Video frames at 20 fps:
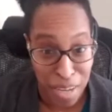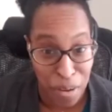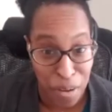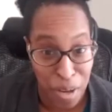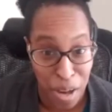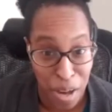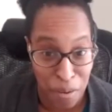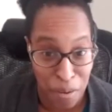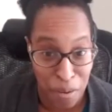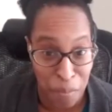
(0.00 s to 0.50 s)

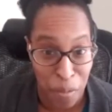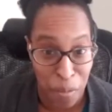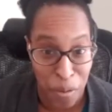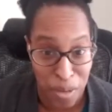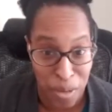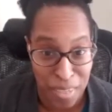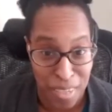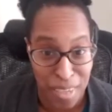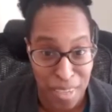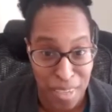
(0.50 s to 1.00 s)
loving
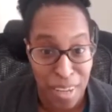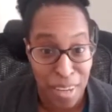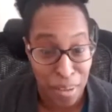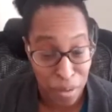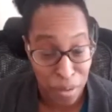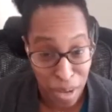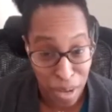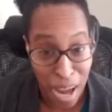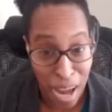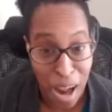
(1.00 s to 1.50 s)
person.
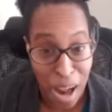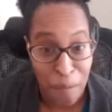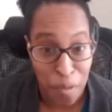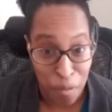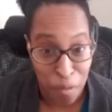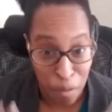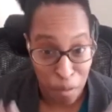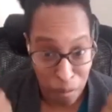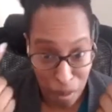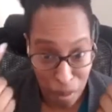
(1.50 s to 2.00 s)
You have to
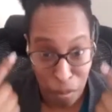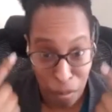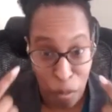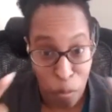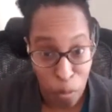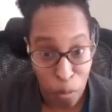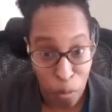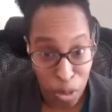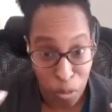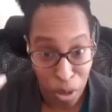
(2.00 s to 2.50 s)
remember
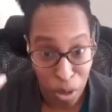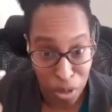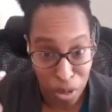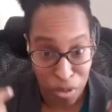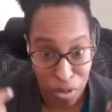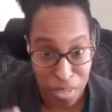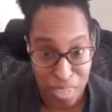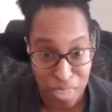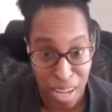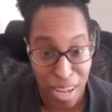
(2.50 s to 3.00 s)
what you're
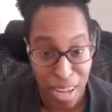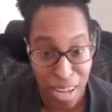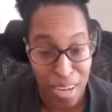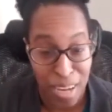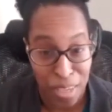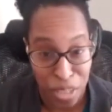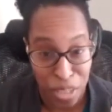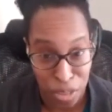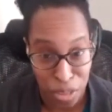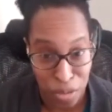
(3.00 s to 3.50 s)
saying
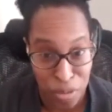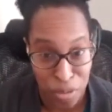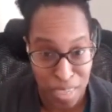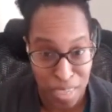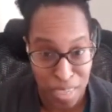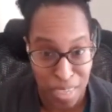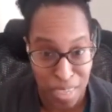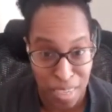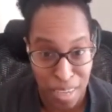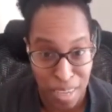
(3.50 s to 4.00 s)
and
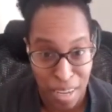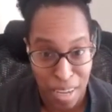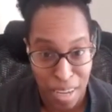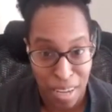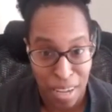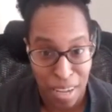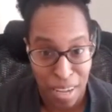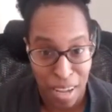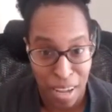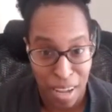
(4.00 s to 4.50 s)
choosing,
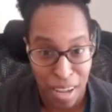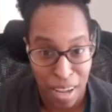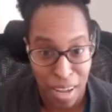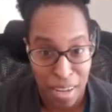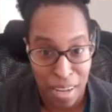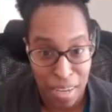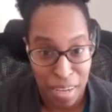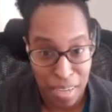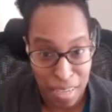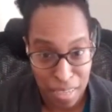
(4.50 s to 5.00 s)

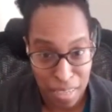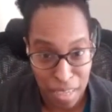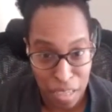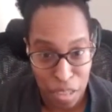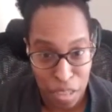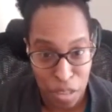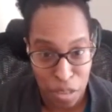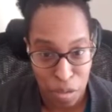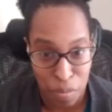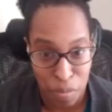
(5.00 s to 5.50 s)
and the
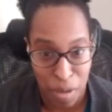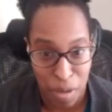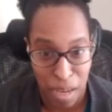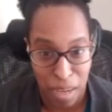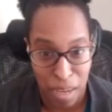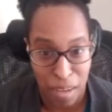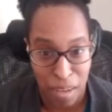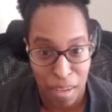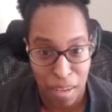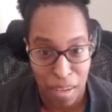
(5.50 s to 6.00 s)
decisions you make
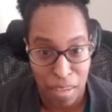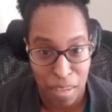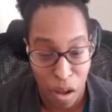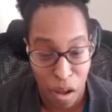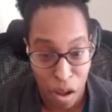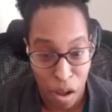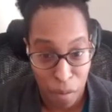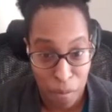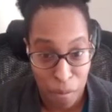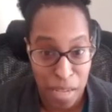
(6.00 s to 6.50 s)
is
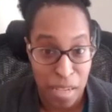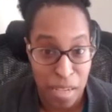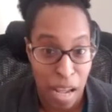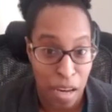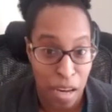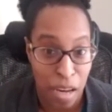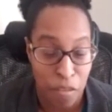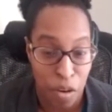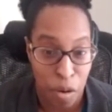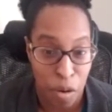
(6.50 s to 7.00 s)
all based out
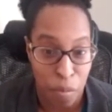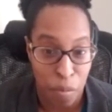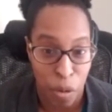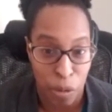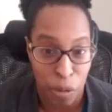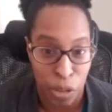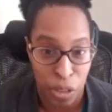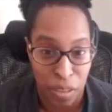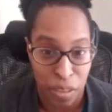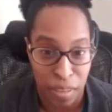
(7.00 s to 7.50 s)
of your
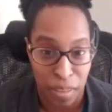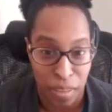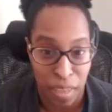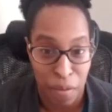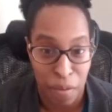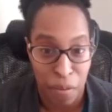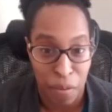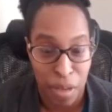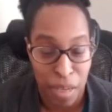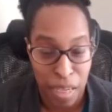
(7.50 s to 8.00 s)
emotions,
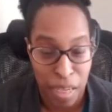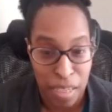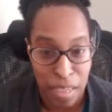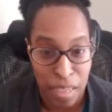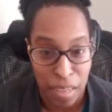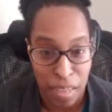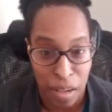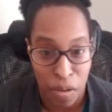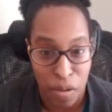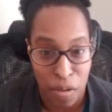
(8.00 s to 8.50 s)
and releasing
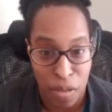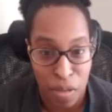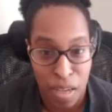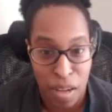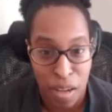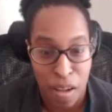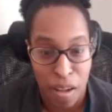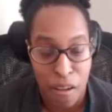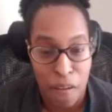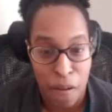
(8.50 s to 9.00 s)
those
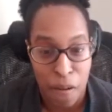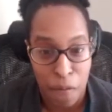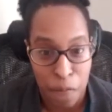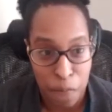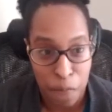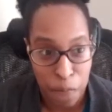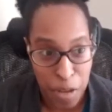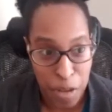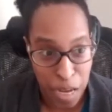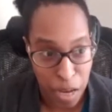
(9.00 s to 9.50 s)

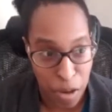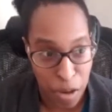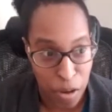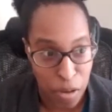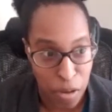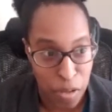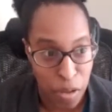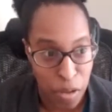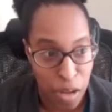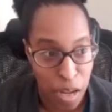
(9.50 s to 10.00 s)

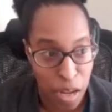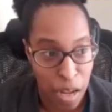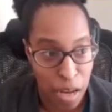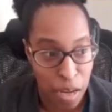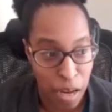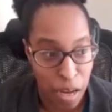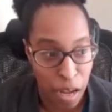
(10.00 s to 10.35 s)
fears. And